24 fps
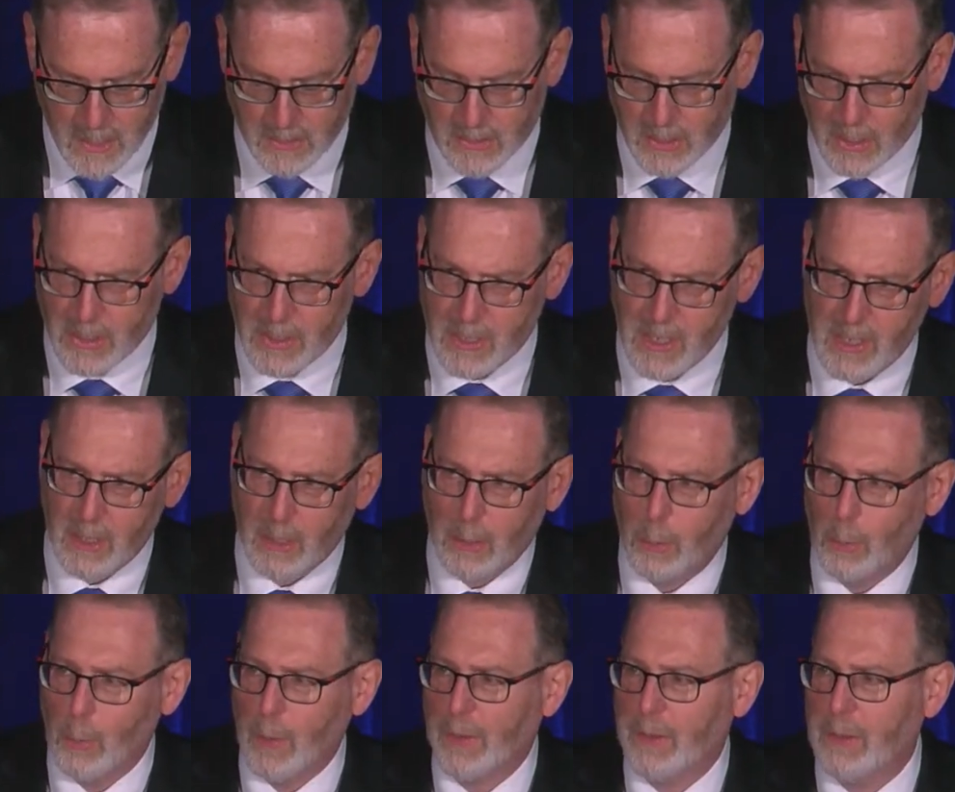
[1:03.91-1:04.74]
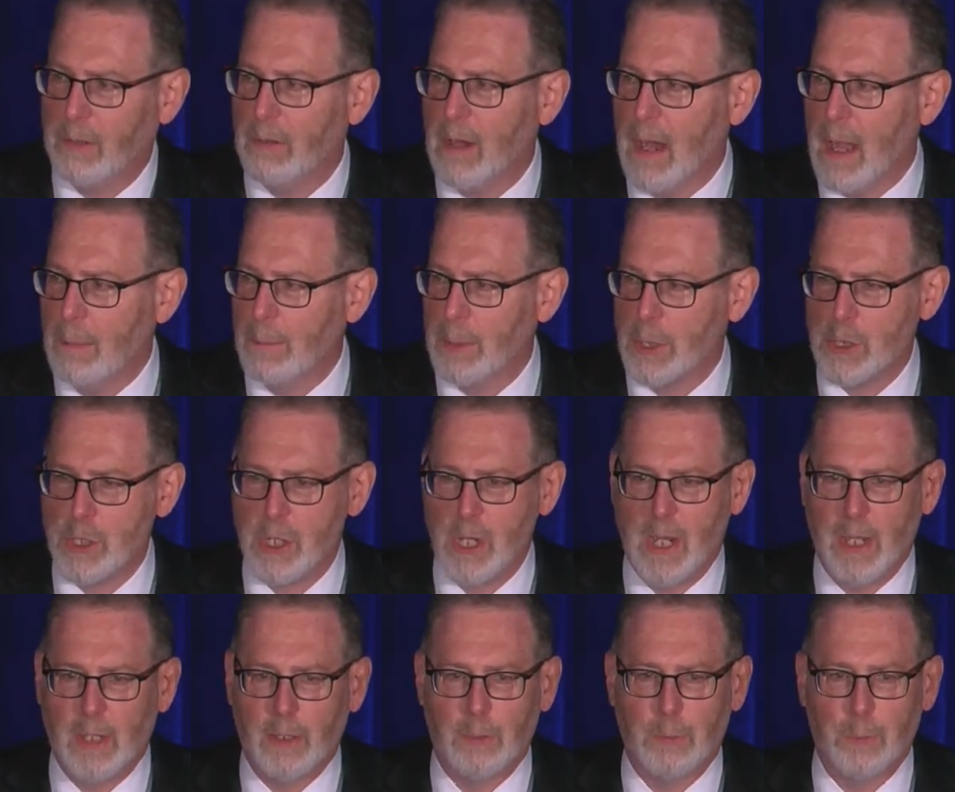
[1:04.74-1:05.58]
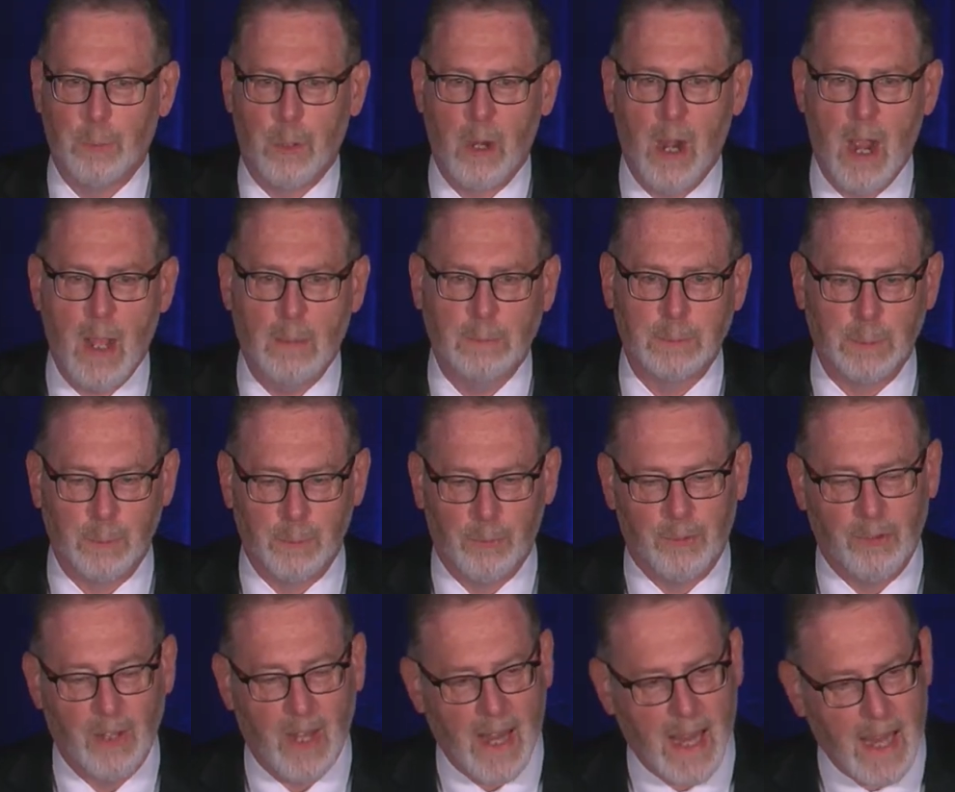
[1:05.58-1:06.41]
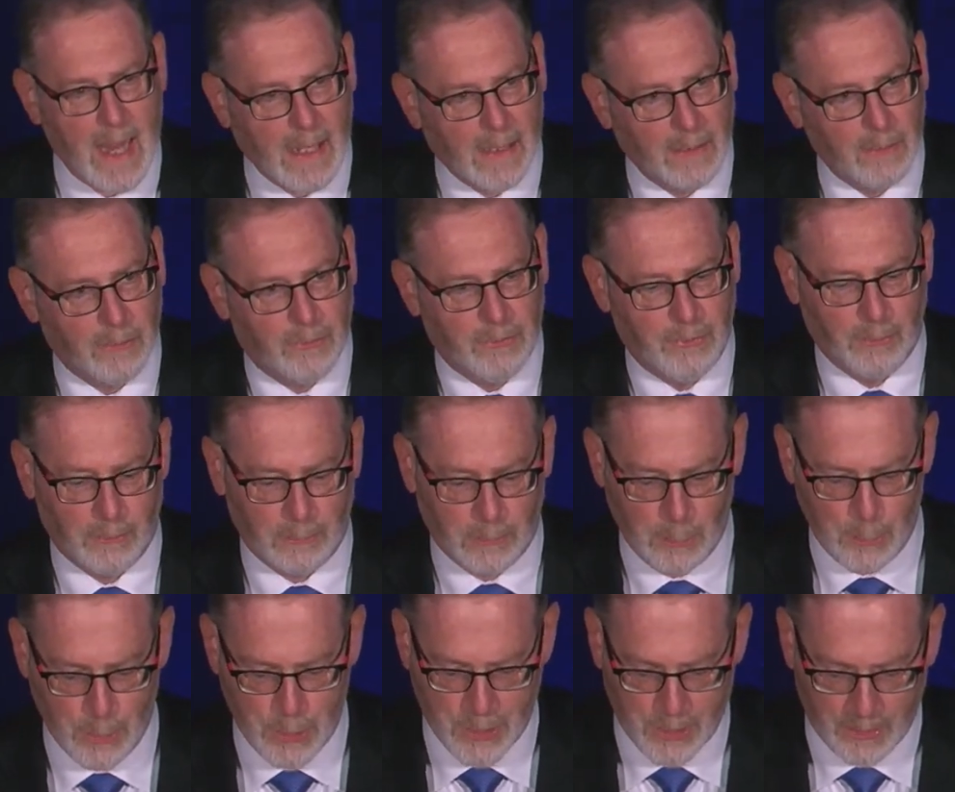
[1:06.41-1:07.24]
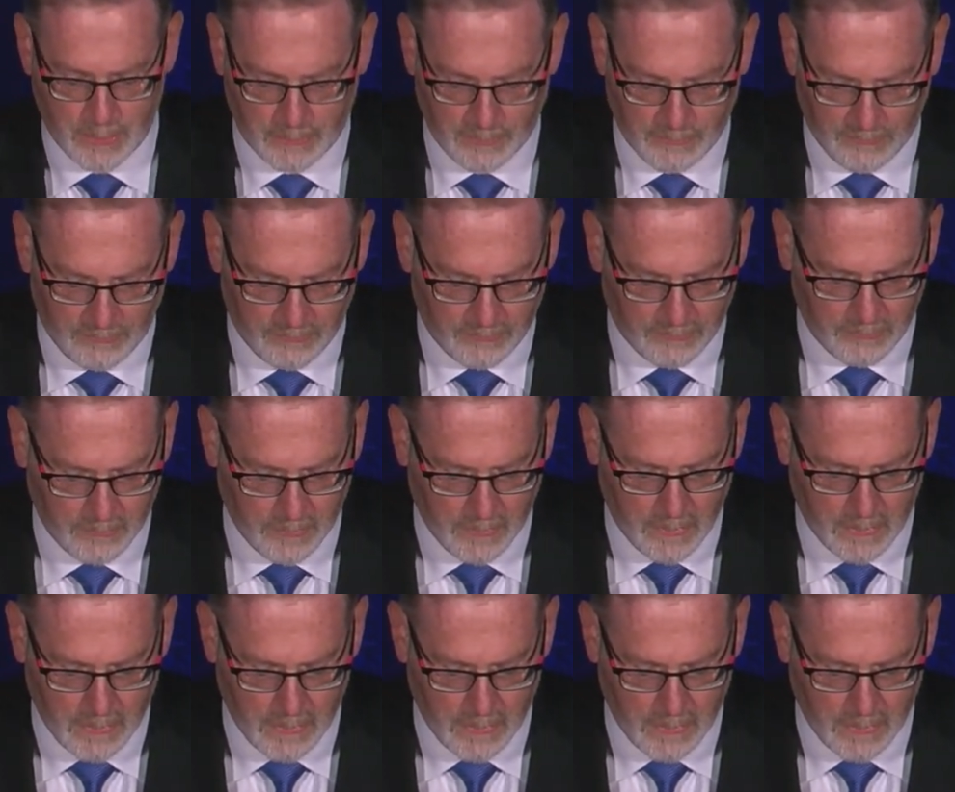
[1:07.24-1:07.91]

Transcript: to deal with climate change problems and solutions,